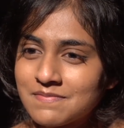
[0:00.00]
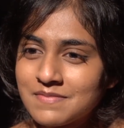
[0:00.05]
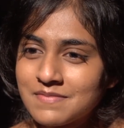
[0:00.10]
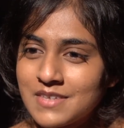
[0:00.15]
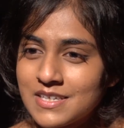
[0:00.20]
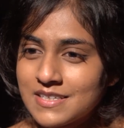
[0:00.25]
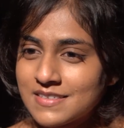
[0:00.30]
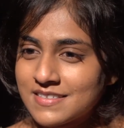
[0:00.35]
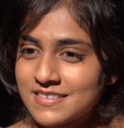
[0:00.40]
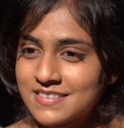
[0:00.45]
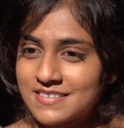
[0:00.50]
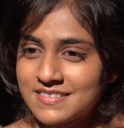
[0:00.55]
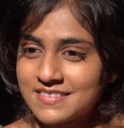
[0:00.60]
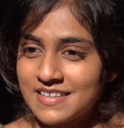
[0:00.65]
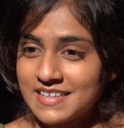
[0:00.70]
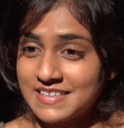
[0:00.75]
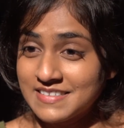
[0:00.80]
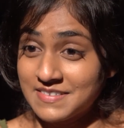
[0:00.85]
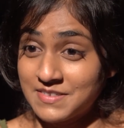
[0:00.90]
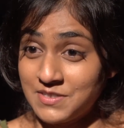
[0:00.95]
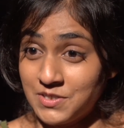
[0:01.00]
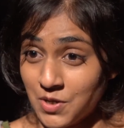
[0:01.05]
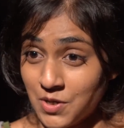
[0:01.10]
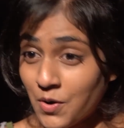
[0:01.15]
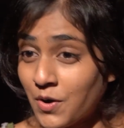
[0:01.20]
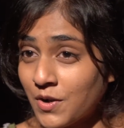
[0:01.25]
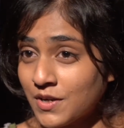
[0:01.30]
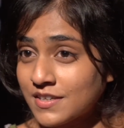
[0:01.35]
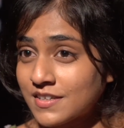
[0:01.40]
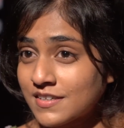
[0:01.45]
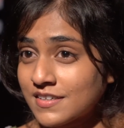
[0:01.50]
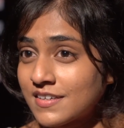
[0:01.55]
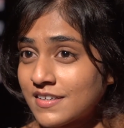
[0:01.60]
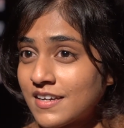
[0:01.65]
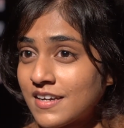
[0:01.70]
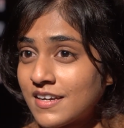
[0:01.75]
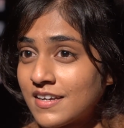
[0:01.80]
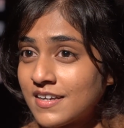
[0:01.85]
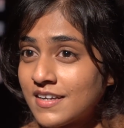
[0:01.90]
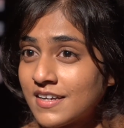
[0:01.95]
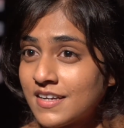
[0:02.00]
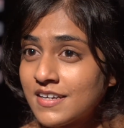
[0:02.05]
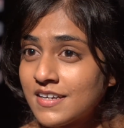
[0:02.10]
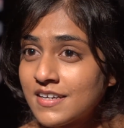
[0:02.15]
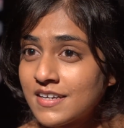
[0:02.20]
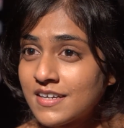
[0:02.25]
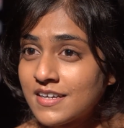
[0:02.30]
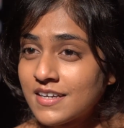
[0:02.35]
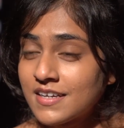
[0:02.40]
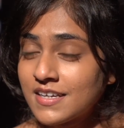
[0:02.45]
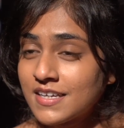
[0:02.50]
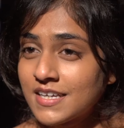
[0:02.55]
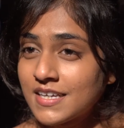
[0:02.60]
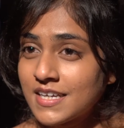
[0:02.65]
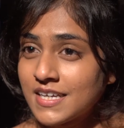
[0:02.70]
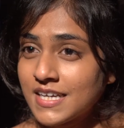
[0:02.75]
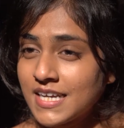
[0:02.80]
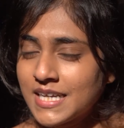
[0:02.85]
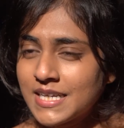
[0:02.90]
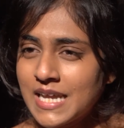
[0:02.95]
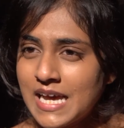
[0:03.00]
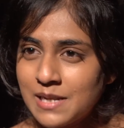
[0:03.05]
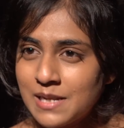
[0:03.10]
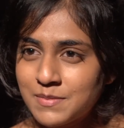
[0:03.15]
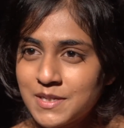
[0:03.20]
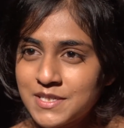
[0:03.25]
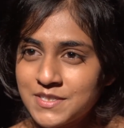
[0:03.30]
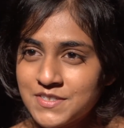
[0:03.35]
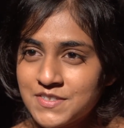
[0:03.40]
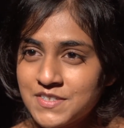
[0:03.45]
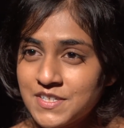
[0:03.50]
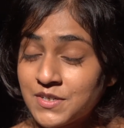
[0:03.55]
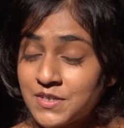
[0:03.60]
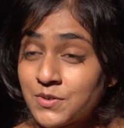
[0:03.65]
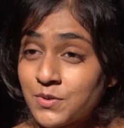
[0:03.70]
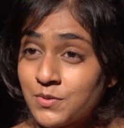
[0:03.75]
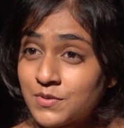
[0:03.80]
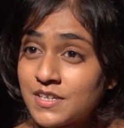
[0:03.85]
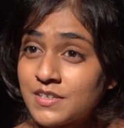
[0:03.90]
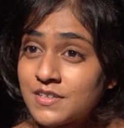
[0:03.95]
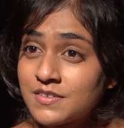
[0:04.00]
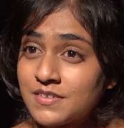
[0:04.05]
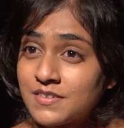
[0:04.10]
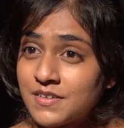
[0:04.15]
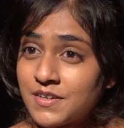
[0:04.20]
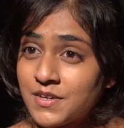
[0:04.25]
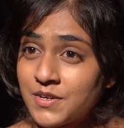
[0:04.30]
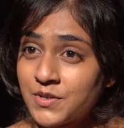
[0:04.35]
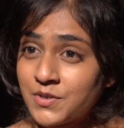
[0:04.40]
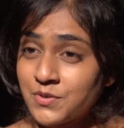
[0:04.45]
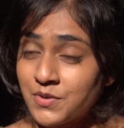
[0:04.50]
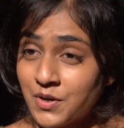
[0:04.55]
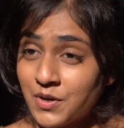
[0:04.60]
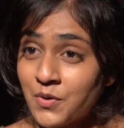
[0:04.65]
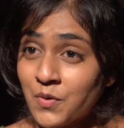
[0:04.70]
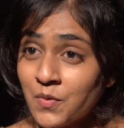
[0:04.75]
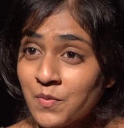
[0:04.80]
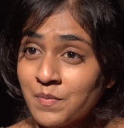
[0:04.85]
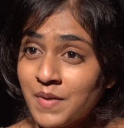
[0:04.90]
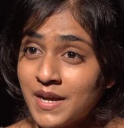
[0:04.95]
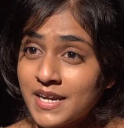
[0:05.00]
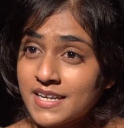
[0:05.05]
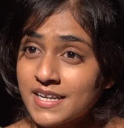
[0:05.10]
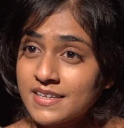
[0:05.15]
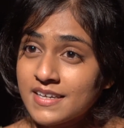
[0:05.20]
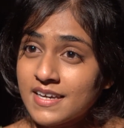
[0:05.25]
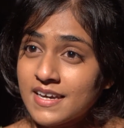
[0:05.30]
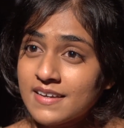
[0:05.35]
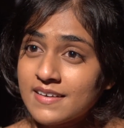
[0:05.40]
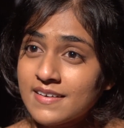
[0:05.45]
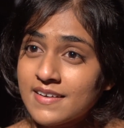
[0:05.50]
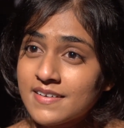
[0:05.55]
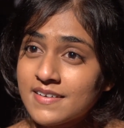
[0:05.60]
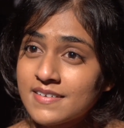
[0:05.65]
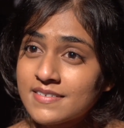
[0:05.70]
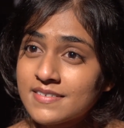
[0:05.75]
This dot. It helped her to stay rooted to her home back in Kerala.